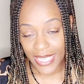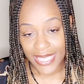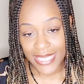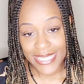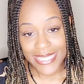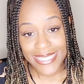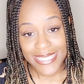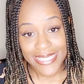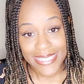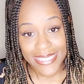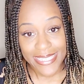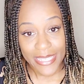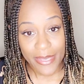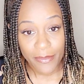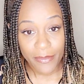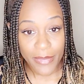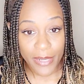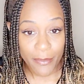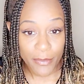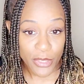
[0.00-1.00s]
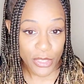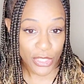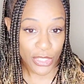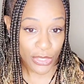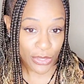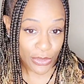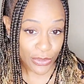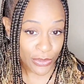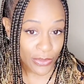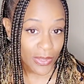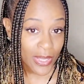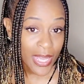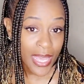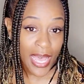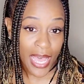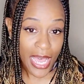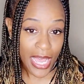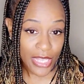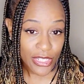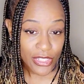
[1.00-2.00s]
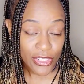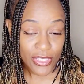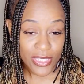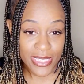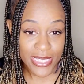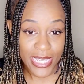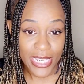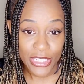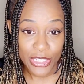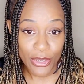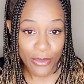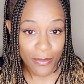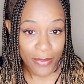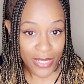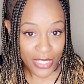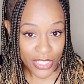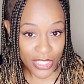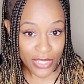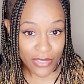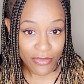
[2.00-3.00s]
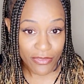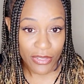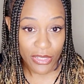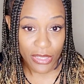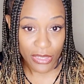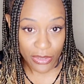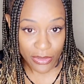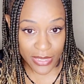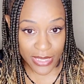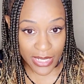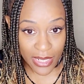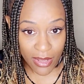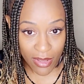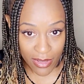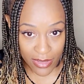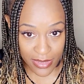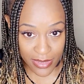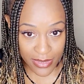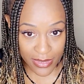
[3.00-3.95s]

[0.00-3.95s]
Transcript: Step number two, understand your budget for closing costs.